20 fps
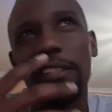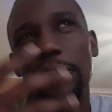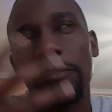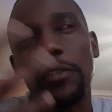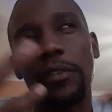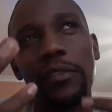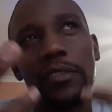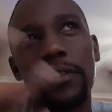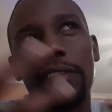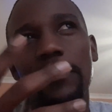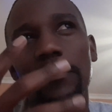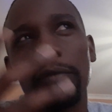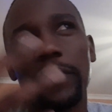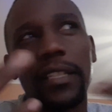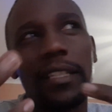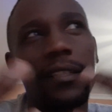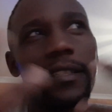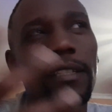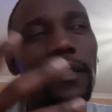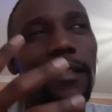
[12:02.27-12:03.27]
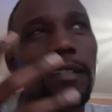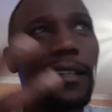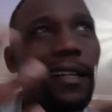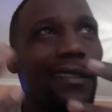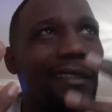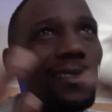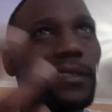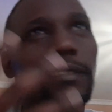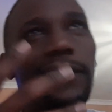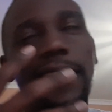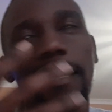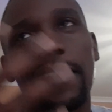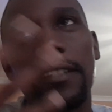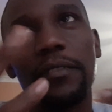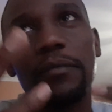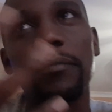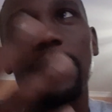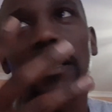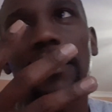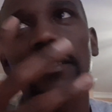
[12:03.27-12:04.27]
you don't really understand
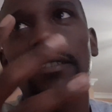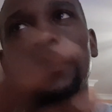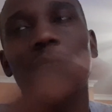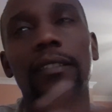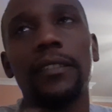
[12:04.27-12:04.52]
much,